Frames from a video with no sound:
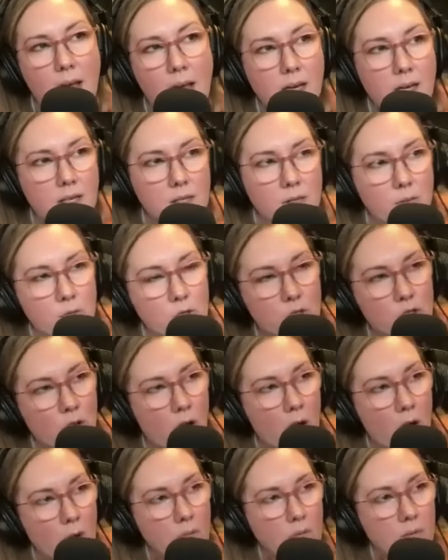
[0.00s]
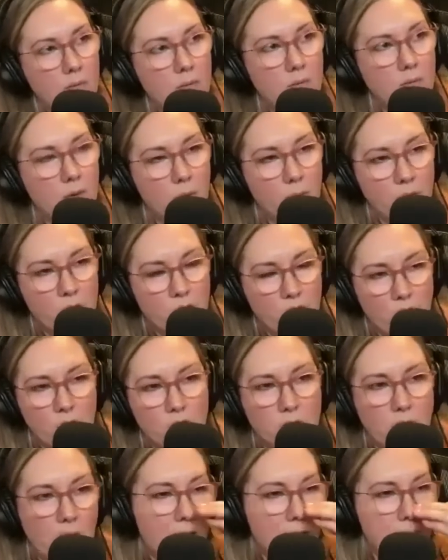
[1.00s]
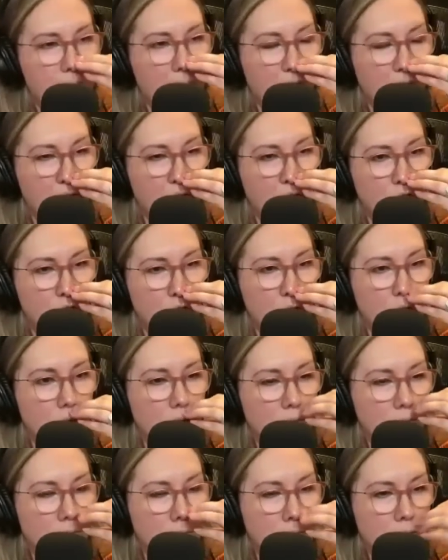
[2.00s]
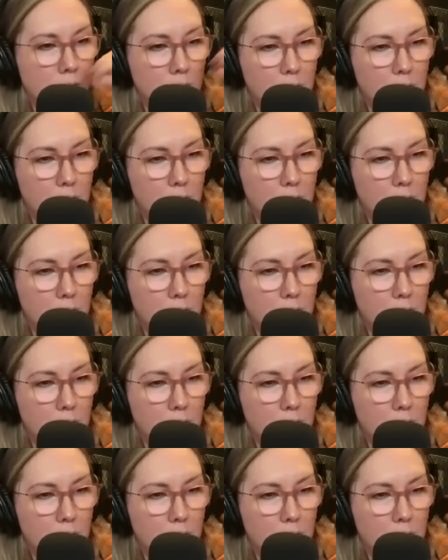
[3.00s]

because it was shot where we changed the aspect ratio. We